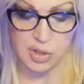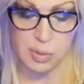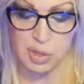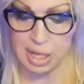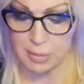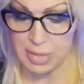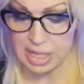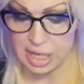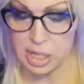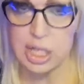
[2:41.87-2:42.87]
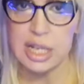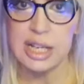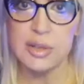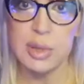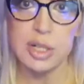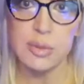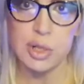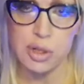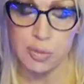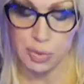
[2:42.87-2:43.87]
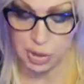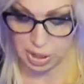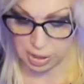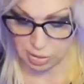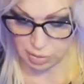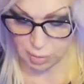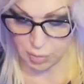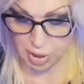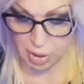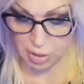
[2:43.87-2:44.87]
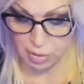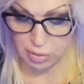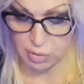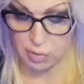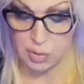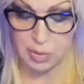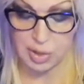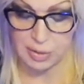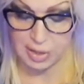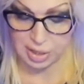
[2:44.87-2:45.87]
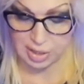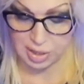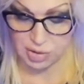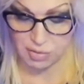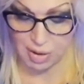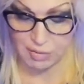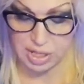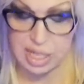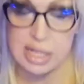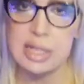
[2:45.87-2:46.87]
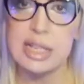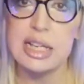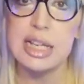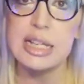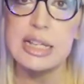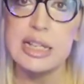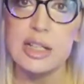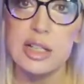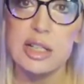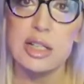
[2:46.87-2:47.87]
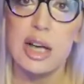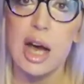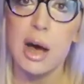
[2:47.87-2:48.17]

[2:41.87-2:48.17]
So what that means actually is when you put it on the bow, that centre of gravity is the easiest